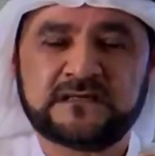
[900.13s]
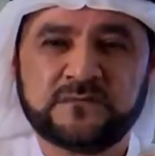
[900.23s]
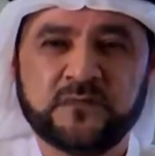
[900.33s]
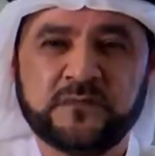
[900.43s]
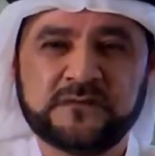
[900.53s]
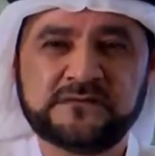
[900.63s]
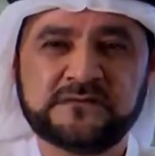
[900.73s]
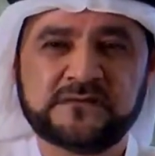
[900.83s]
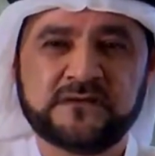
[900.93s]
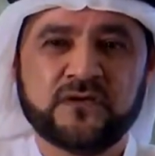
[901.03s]
the moment
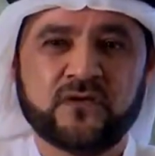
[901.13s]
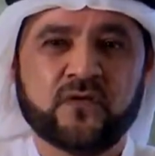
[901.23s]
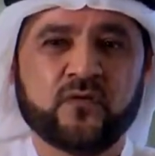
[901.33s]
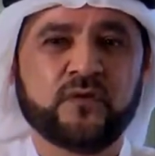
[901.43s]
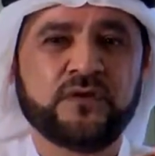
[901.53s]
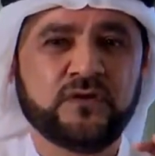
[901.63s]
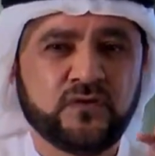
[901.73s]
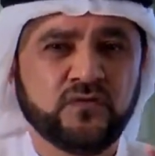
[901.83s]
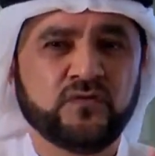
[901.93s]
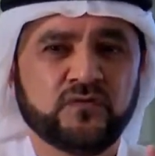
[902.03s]
when
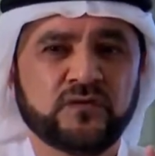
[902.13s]
you,